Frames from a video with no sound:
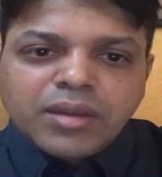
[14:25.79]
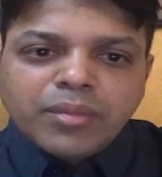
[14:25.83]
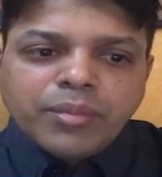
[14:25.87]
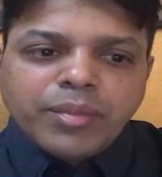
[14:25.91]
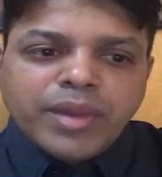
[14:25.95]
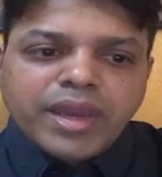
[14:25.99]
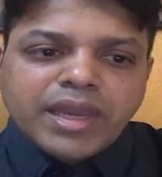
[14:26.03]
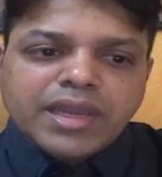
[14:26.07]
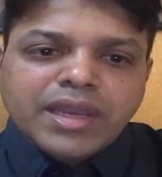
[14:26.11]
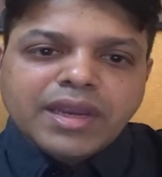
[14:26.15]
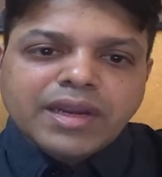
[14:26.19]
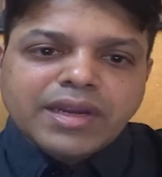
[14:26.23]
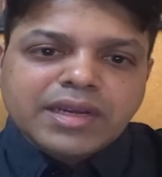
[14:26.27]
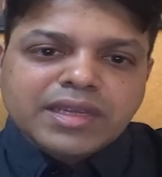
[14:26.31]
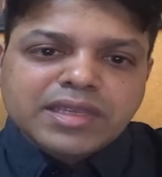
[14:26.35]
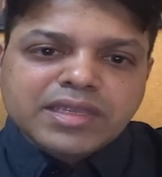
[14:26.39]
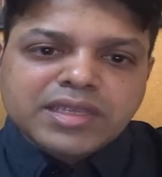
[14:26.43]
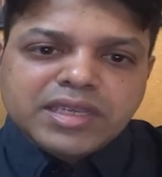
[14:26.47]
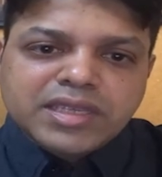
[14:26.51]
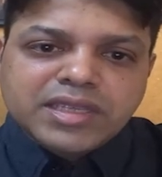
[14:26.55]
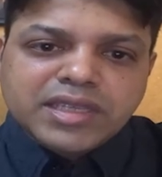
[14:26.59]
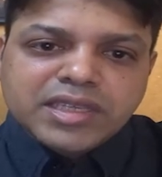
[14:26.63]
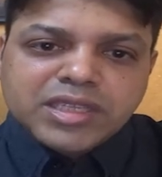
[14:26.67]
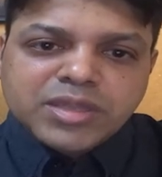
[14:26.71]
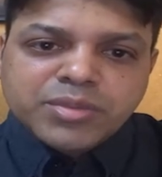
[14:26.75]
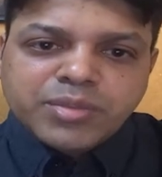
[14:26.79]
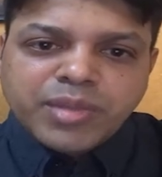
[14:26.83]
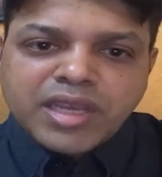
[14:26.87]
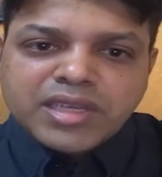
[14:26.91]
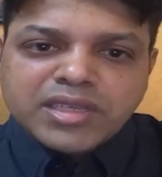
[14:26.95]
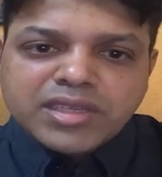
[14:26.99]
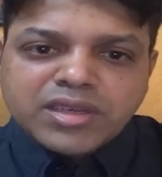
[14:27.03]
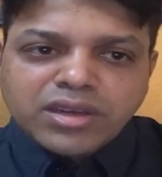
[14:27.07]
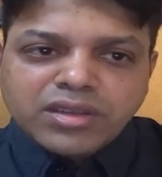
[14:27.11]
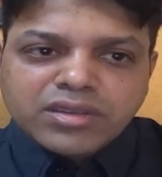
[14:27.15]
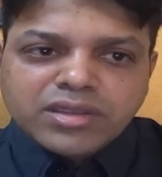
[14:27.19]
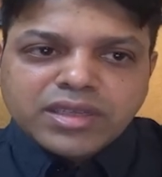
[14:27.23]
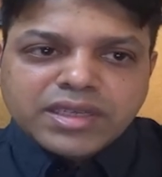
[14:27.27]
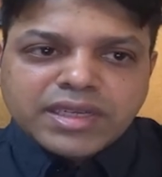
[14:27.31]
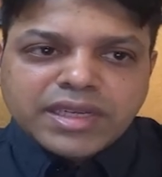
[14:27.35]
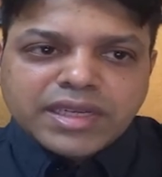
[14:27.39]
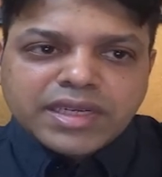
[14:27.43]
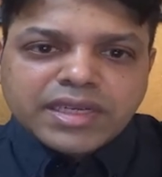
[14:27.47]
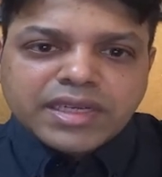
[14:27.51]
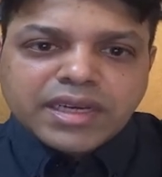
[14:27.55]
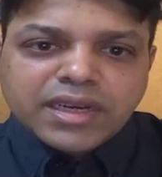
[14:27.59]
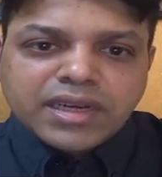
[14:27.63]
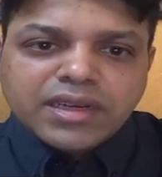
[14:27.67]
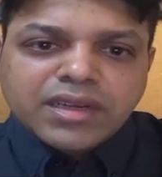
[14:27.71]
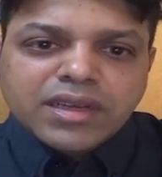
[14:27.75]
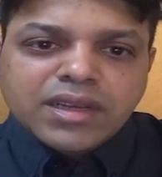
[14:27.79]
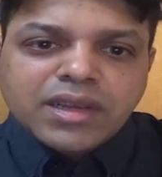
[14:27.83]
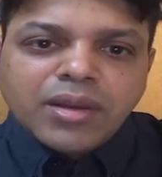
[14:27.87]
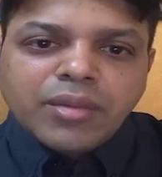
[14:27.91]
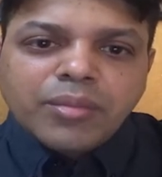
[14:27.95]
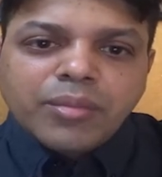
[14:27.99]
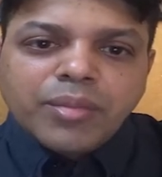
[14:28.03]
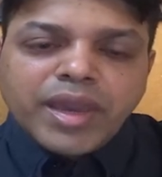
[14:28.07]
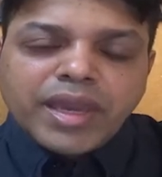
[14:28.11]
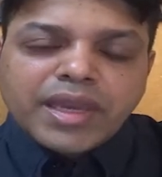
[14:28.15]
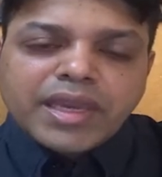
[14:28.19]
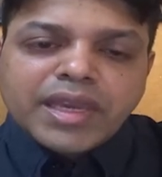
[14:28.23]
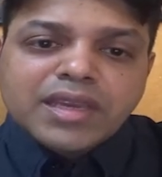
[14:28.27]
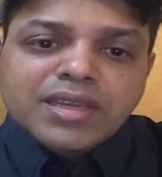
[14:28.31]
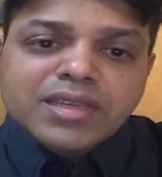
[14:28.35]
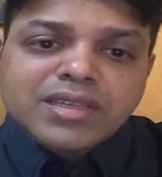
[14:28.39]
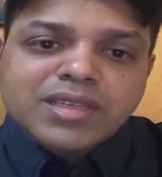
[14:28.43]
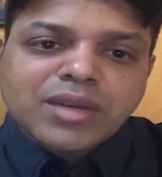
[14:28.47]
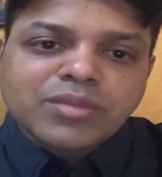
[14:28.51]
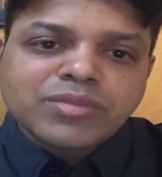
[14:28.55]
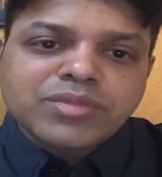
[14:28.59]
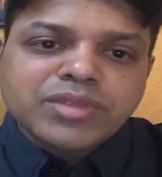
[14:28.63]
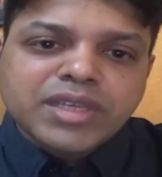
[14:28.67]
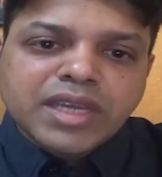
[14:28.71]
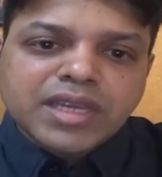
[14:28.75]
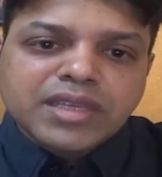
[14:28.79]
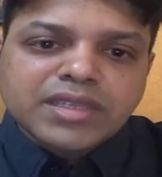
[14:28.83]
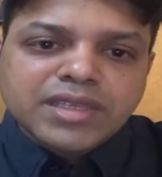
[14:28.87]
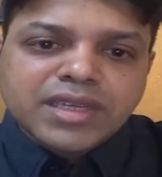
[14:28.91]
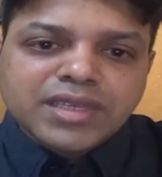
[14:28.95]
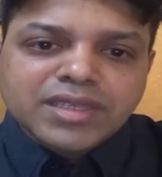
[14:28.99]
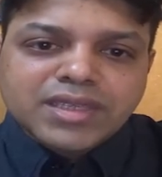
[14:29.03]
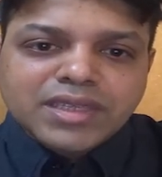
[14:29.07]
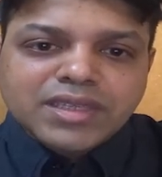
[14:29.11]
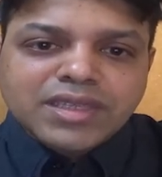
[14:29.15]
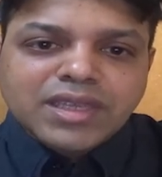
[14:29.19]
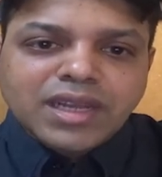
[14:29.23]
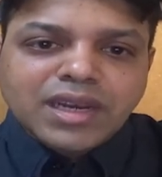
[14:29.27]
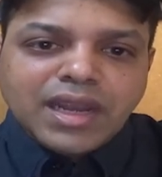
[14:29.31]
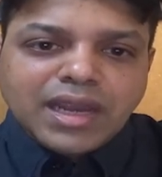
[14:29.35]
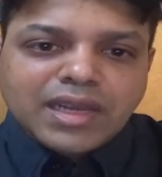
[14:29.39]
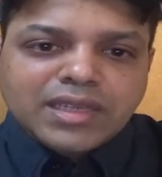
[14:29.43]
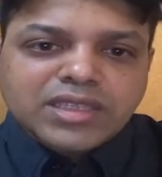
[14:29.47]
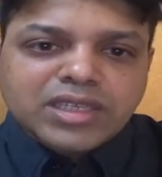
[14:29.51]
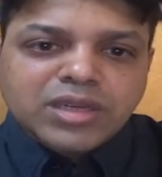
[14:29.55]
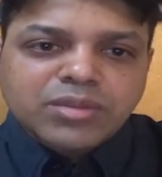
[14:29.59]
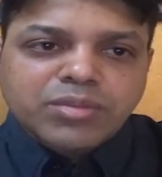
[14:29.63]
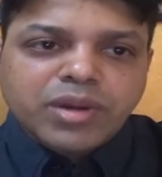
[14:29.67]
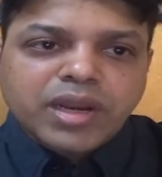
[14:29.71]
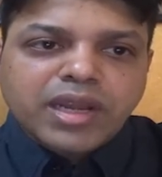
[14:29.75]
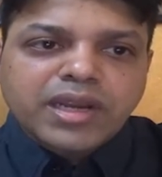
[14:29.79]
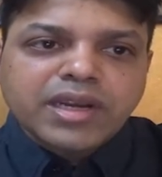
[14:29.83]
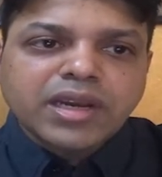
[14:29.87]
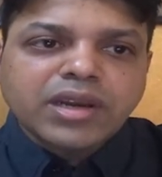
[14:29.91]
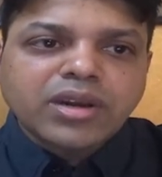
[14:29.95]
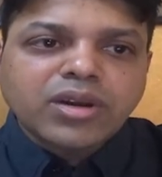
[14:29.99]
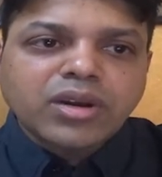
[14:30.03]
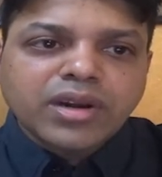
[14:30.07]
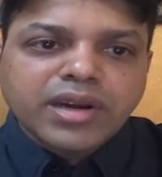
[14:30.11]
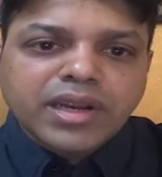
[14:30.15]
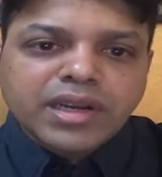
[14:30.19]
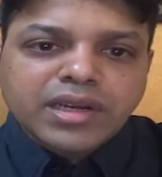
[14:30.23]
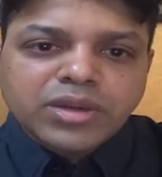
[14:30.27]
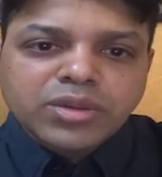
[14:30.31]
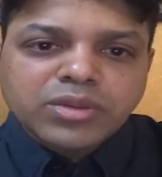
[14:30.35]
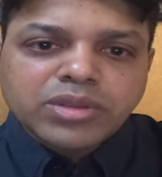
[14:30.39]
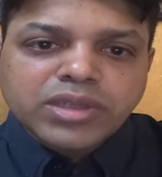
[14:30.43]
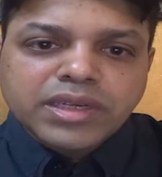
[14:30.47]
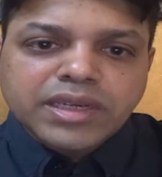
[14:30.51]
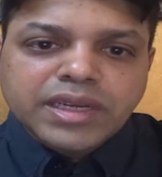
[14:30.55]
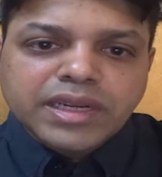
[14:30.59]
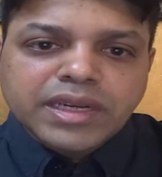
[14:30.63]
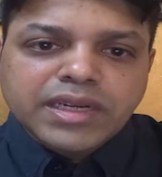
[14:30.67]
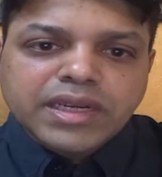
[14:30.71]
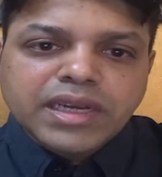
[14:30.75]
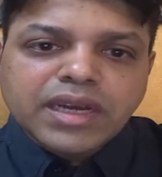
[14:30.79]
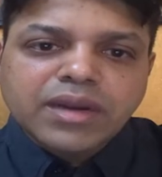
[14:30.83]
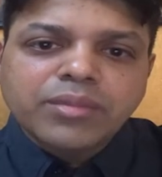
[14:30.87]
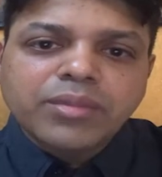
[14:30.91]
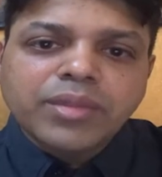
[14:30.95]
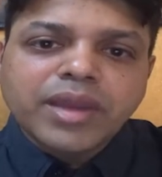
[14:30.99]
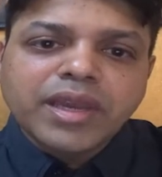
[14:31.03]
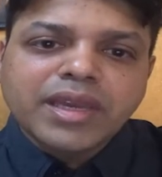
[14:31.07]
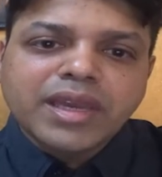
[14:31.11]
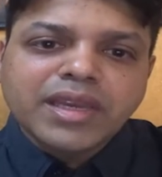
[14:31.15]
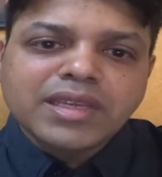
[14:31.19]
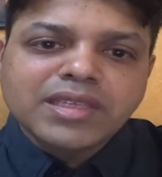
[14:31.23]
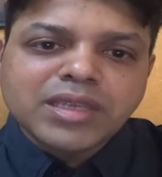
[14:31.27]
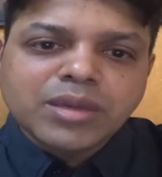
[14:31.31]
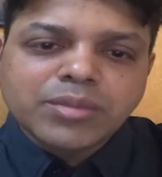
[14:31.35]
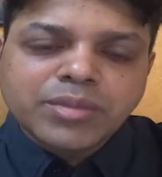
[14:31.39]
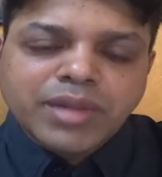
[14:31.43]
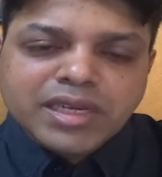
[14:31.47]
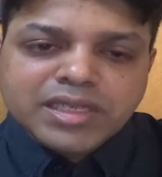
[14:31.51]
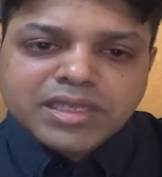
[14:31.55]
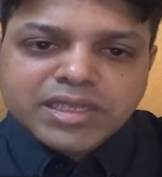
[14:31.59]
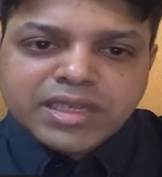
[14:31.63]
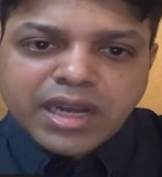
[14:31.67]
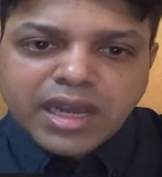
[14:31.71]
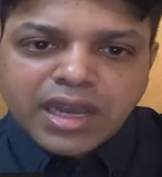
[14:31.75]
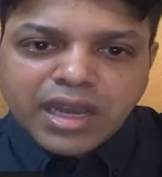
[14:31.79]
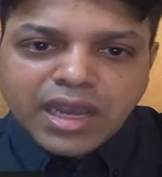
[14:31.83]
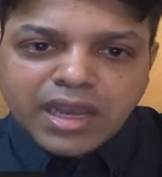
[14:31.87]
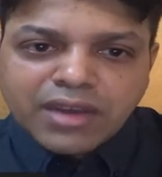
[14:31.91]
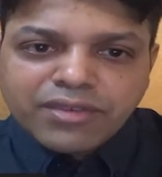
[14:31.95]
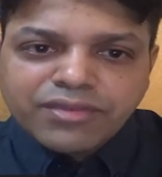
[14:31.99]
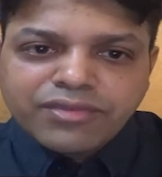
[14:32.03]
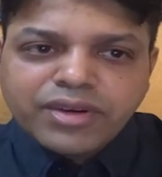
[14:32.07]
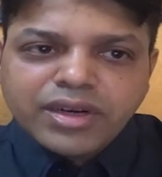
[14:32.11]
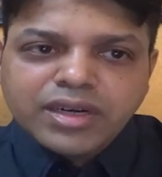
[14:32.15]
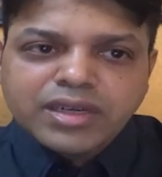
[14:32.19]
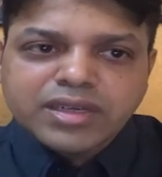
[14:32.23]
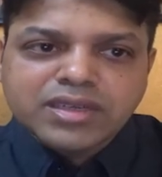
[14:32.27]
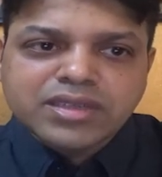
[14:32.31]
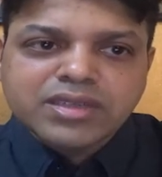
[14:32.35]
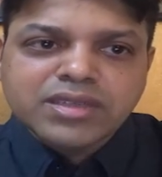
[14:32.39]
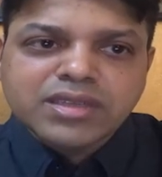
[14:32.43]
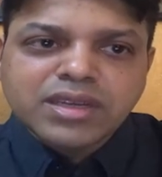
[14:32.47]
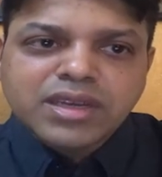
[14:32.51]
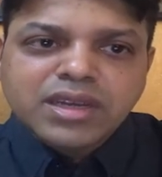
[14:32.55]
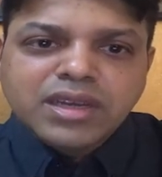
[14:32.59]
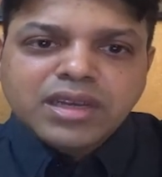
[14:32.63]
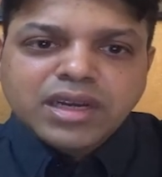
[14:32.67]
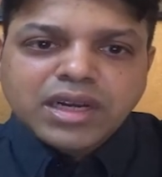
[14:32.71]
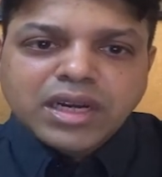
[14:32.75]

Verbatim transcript: making decisions based on the data making some changes in the lecture plan according to the data making some extra efforts